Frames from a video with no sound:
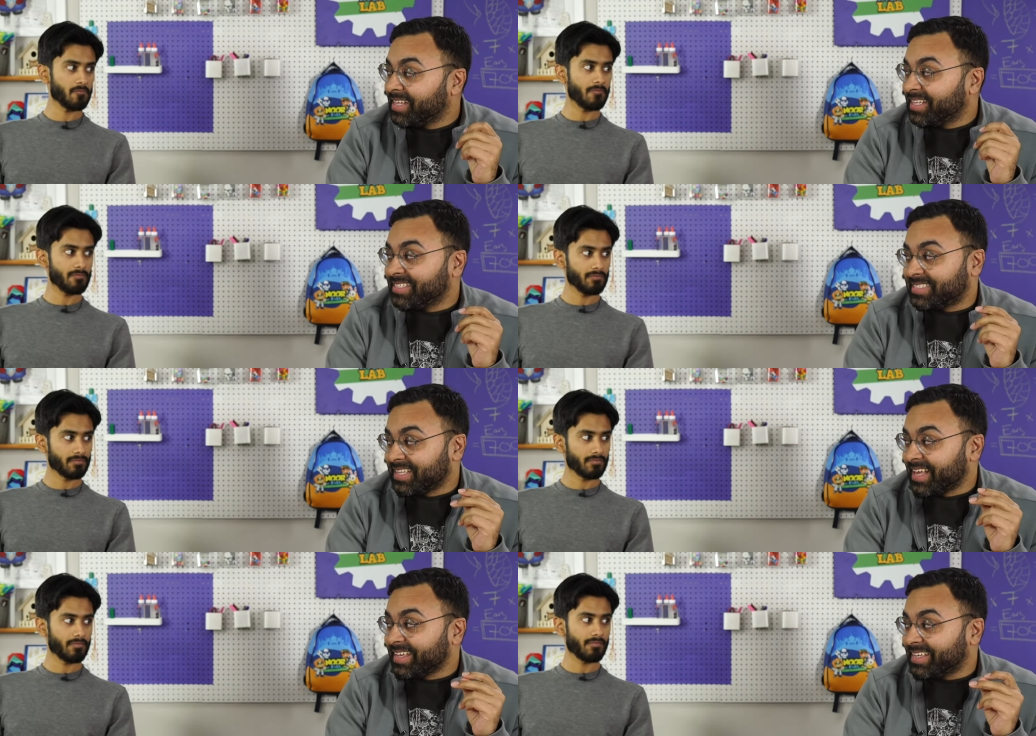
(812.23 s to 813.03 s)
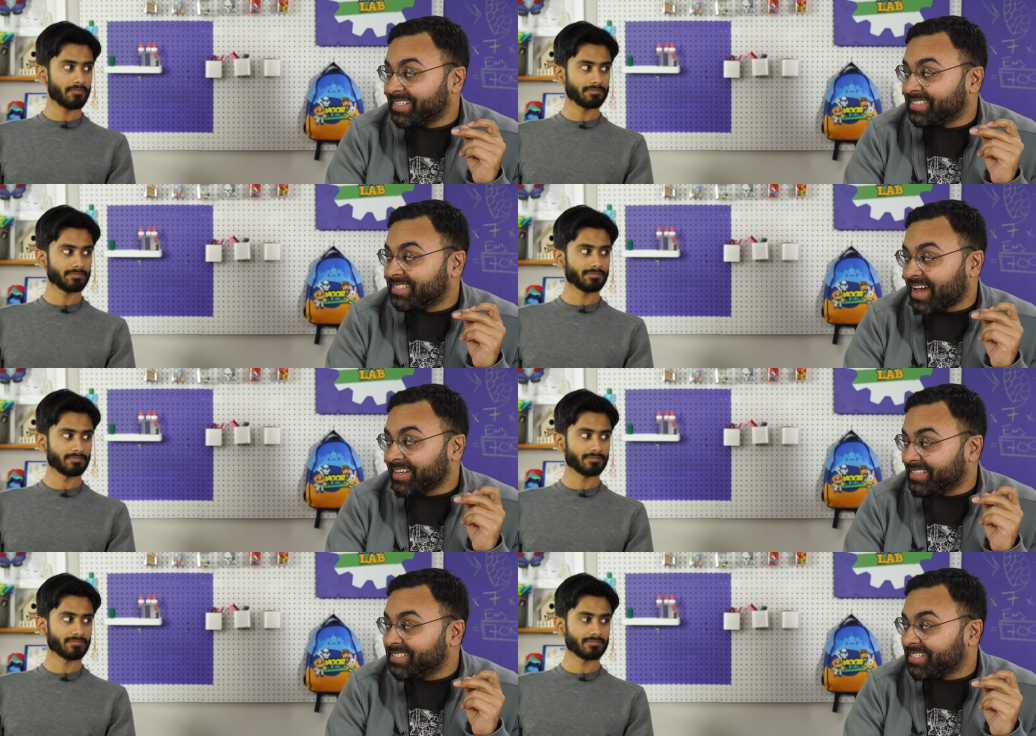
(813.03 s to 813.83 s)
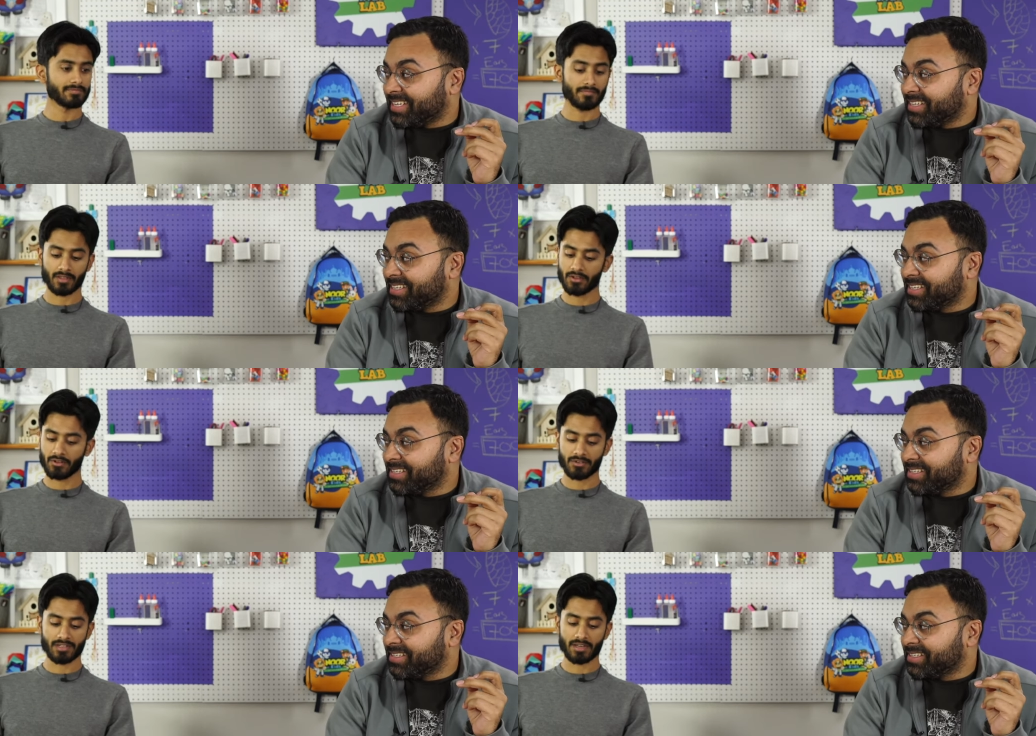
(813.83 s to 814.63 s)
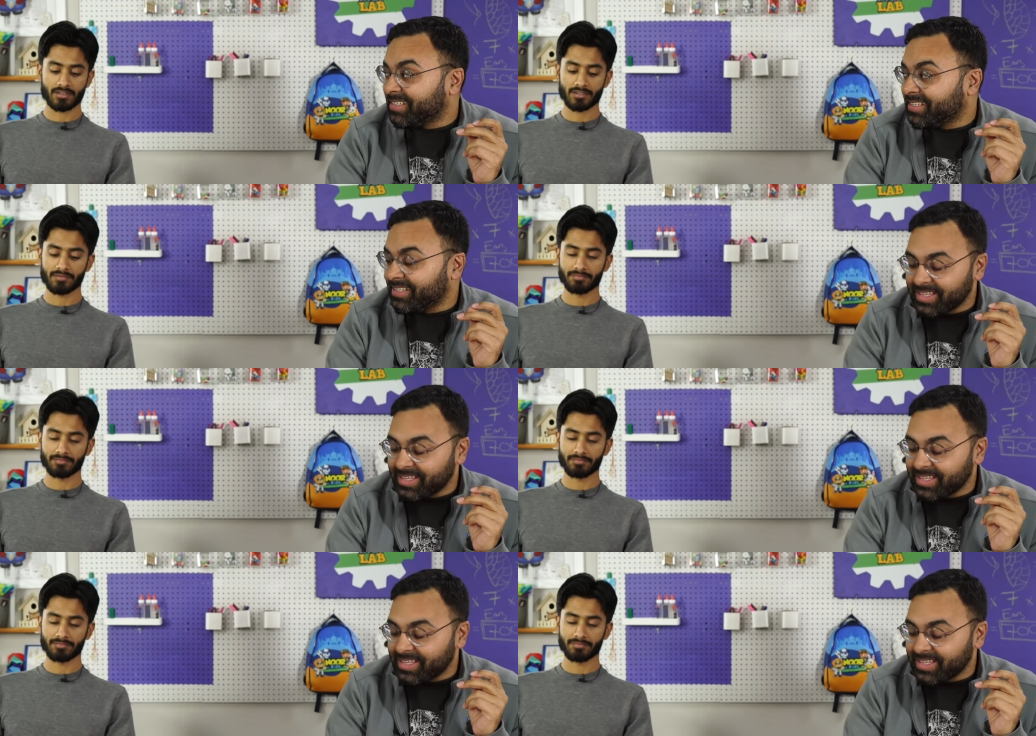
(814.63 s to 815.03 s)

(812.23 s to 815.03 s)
Speaker 1: it like is not easy. No, it's not easy.